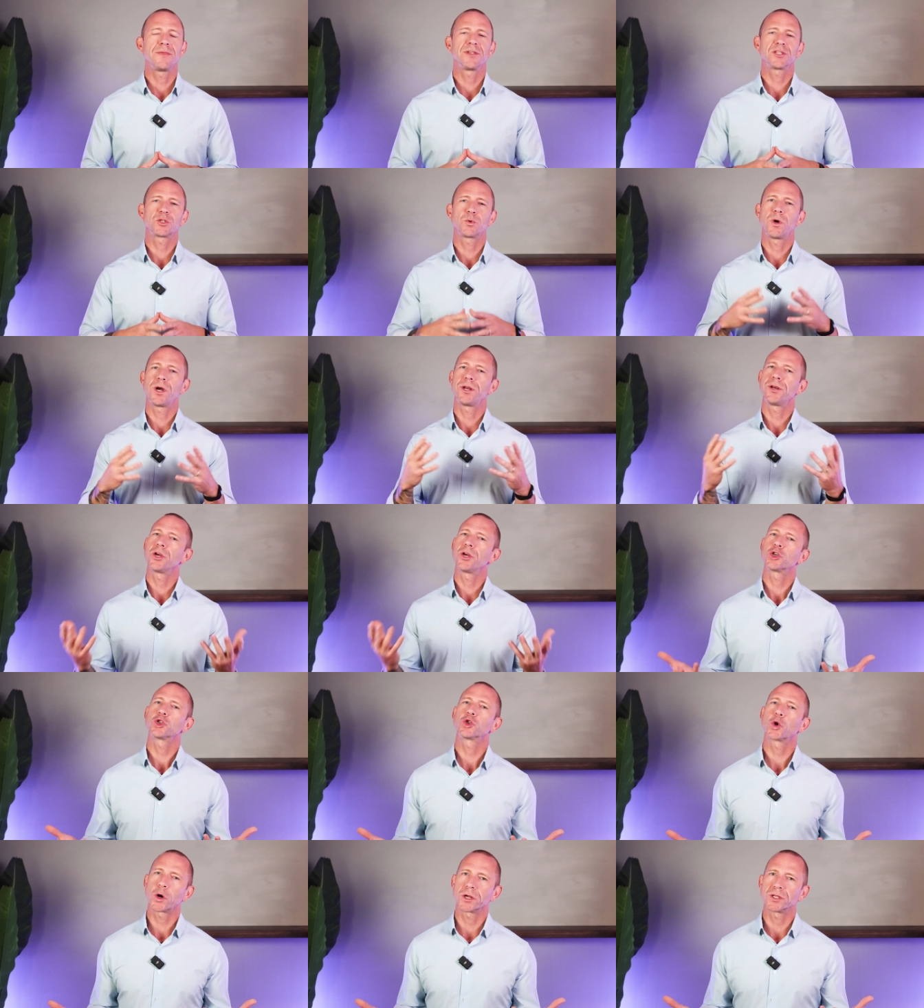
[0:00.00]
on this one,
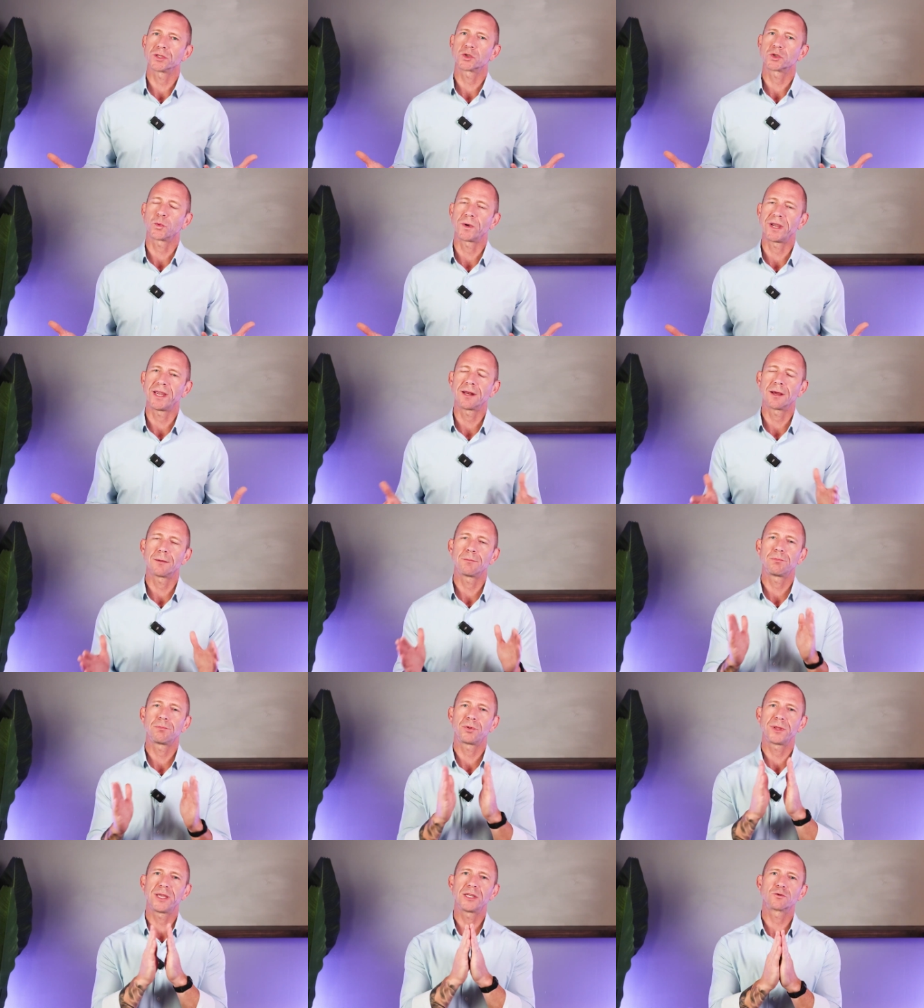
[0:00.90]
short and sweet.
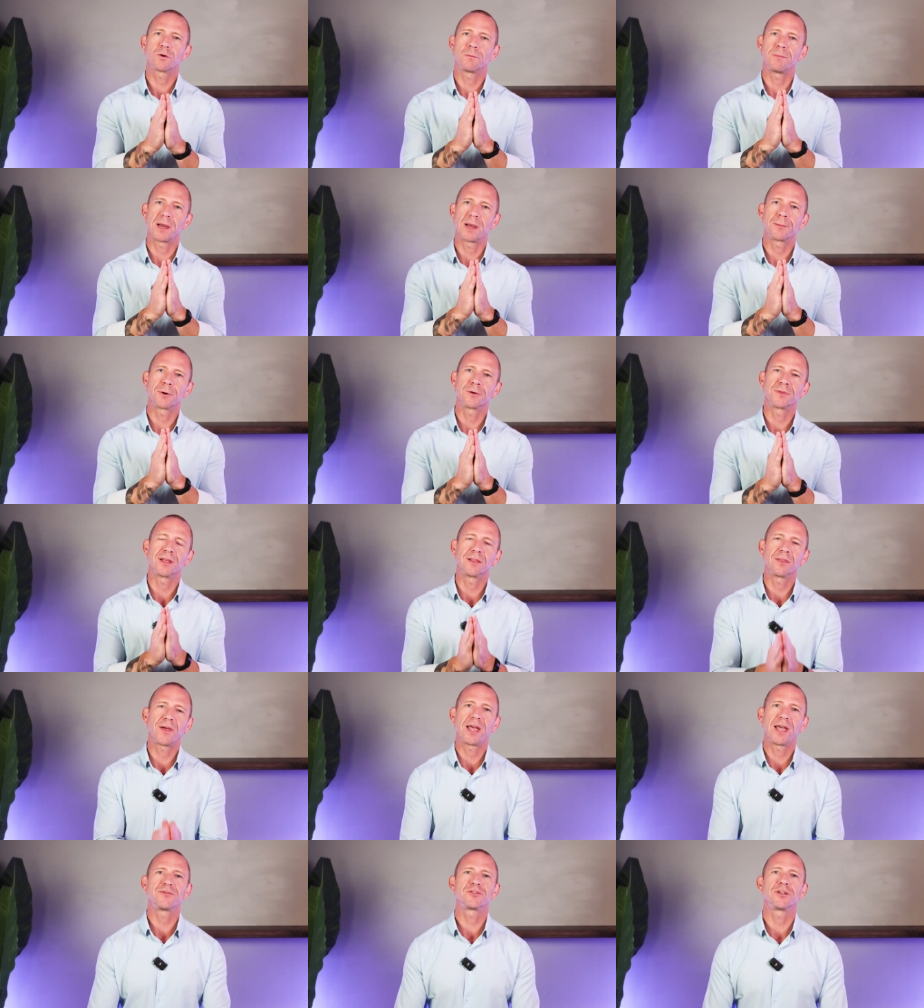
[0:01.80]
Please remember
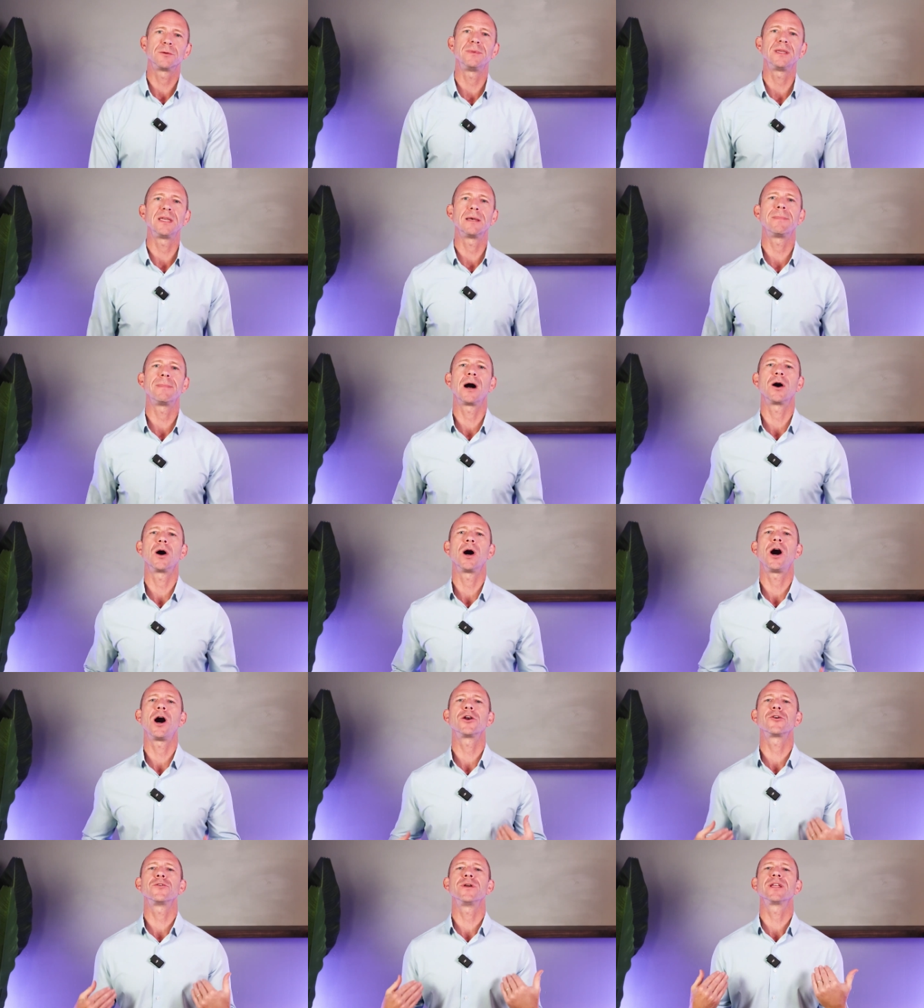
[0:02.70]
that life should be about
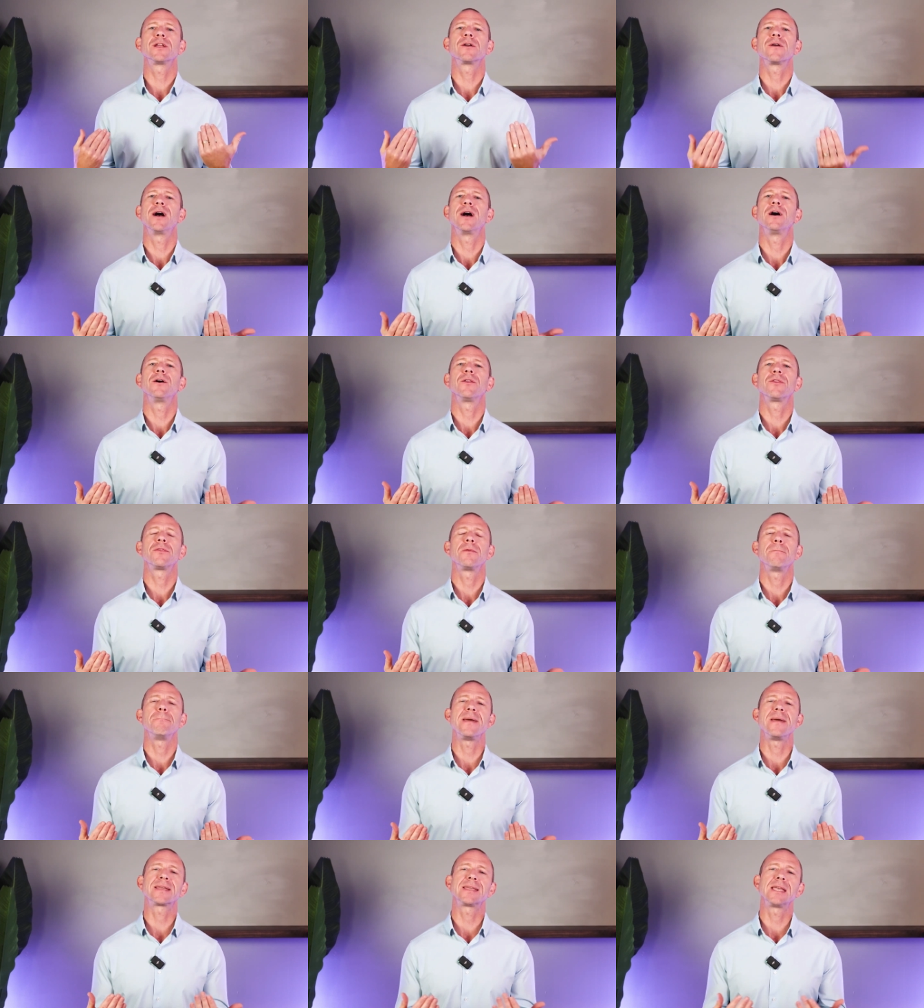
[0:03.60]
honoring your health,
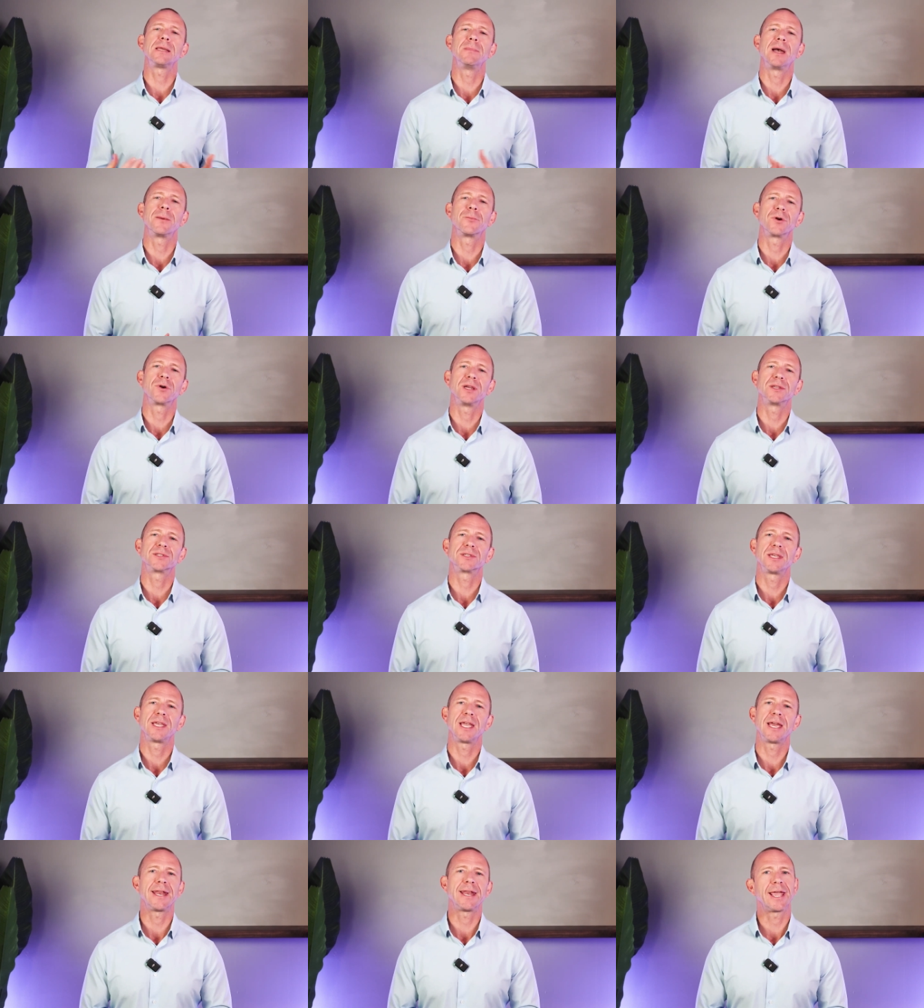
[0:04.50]
making
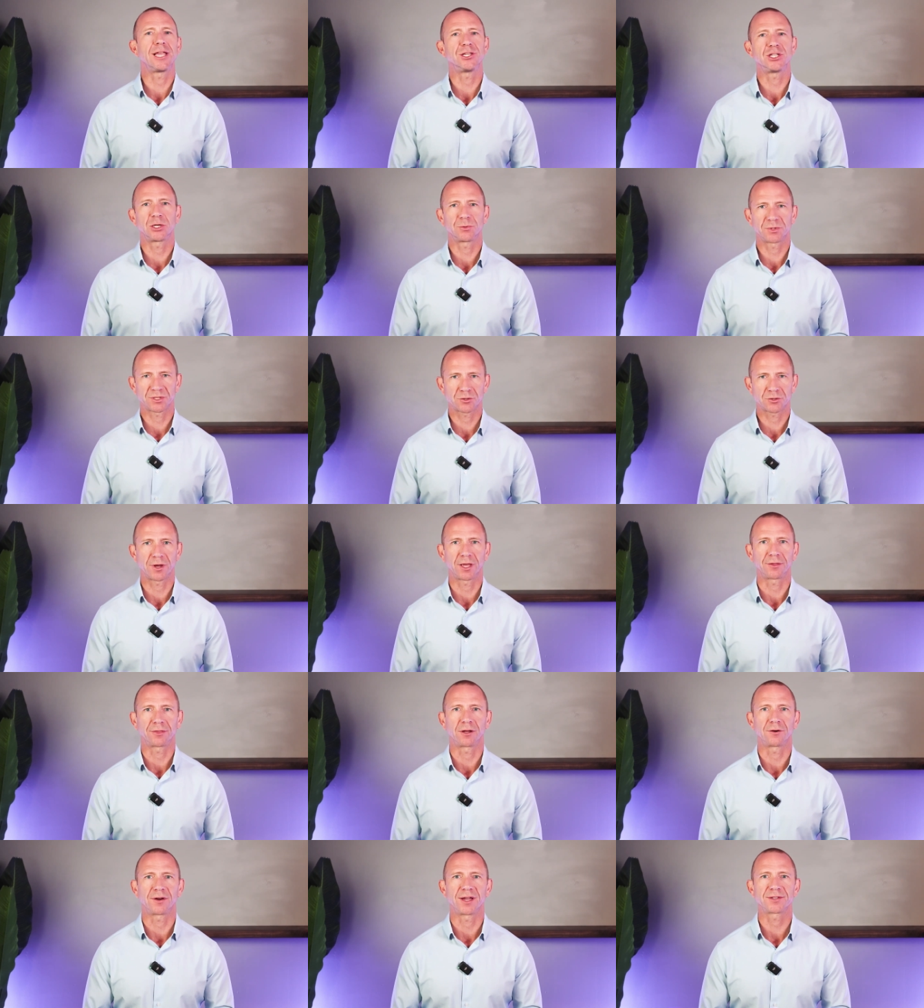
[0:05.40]
memories, and aging with
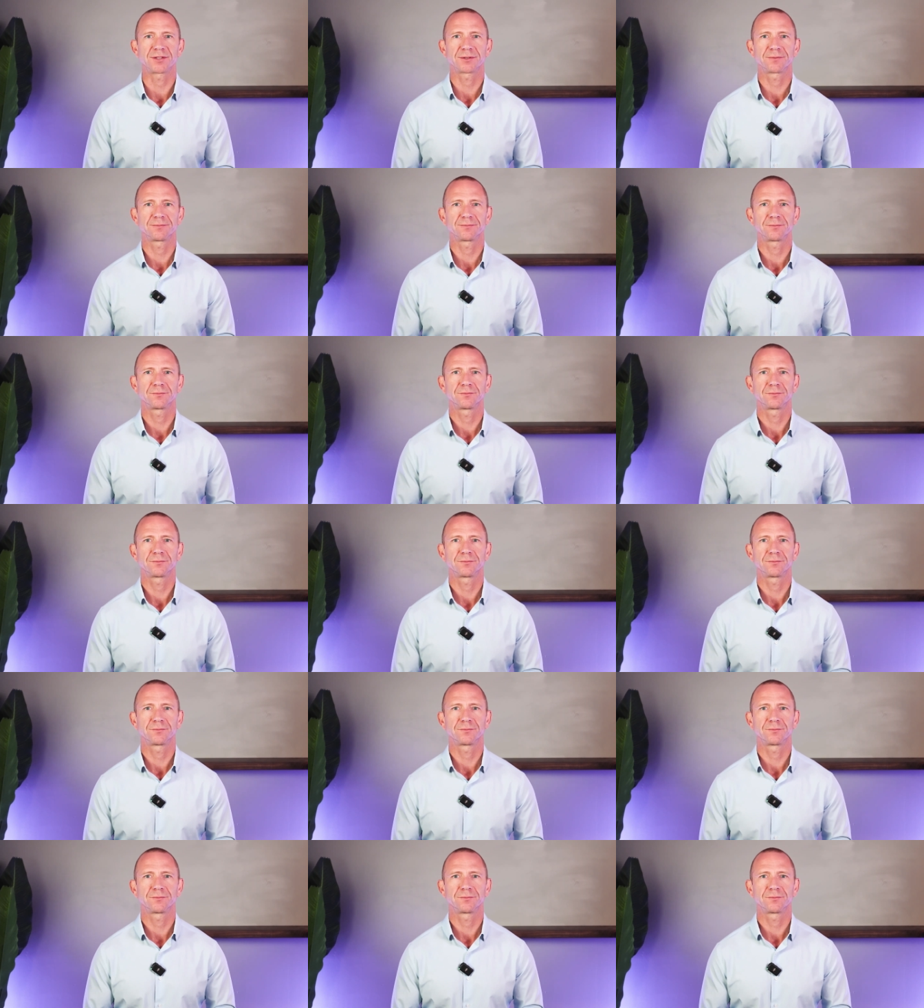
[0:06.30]
strength and grace.